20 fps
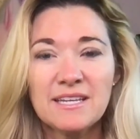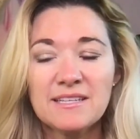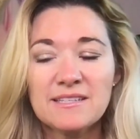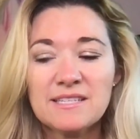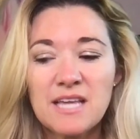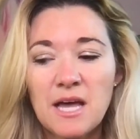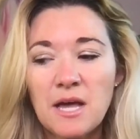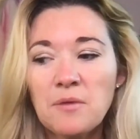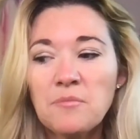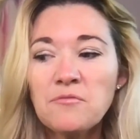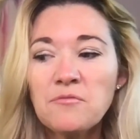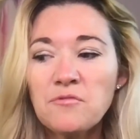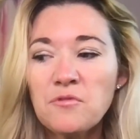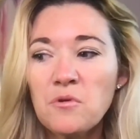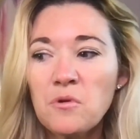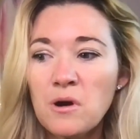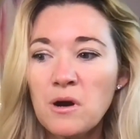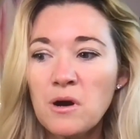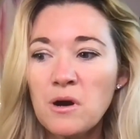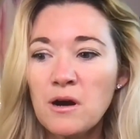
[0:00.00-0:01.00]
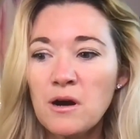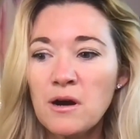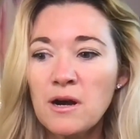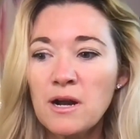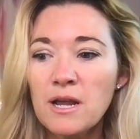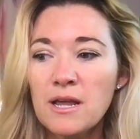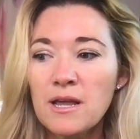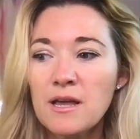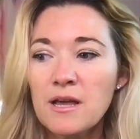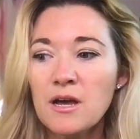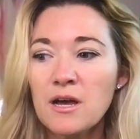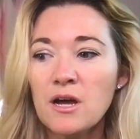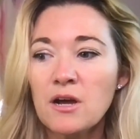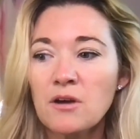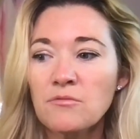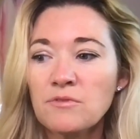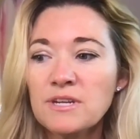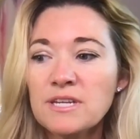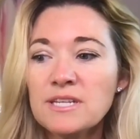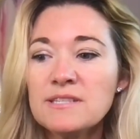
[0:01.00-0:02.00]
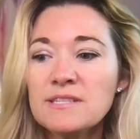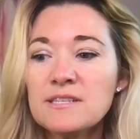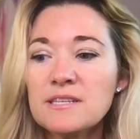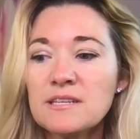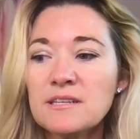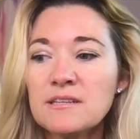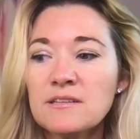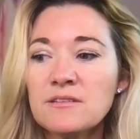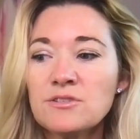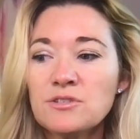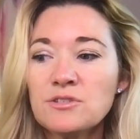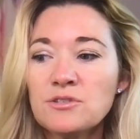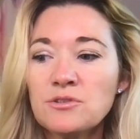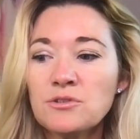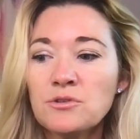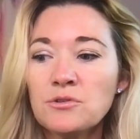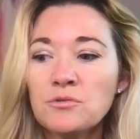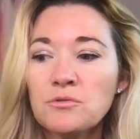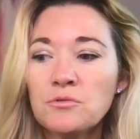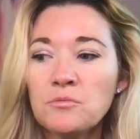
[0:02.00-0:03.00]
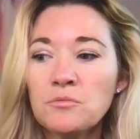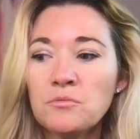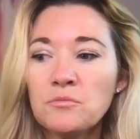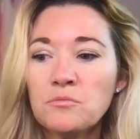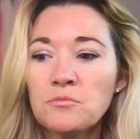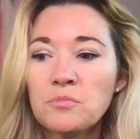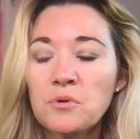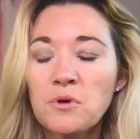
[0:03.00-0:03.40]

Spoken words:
It's come for a reason to